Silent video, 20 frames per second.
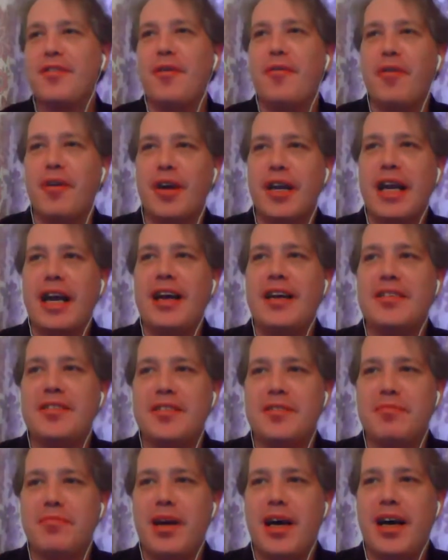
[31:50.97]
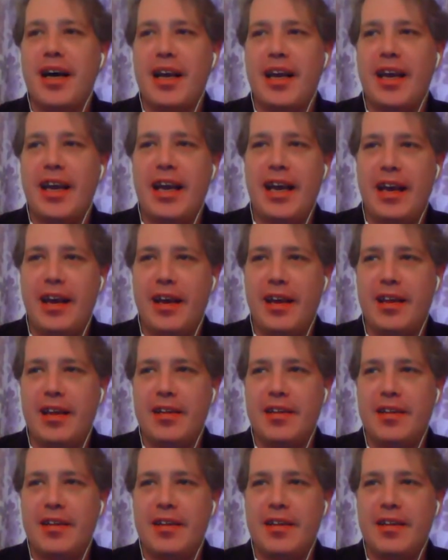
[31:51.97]
orgasm I had,
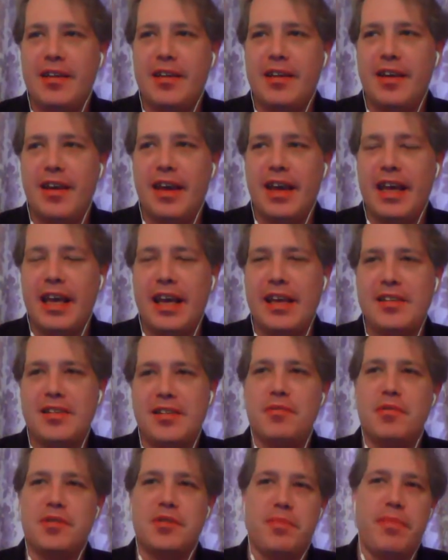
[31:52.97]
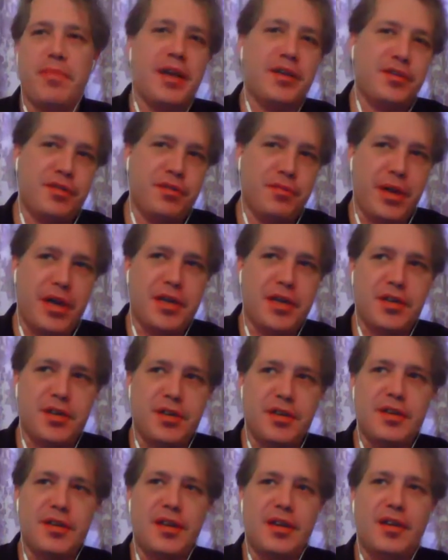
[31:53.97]
I guess it was
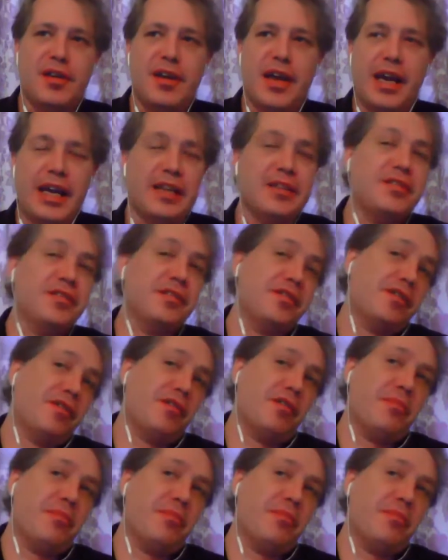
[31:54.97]
masturbation. I guess you can call it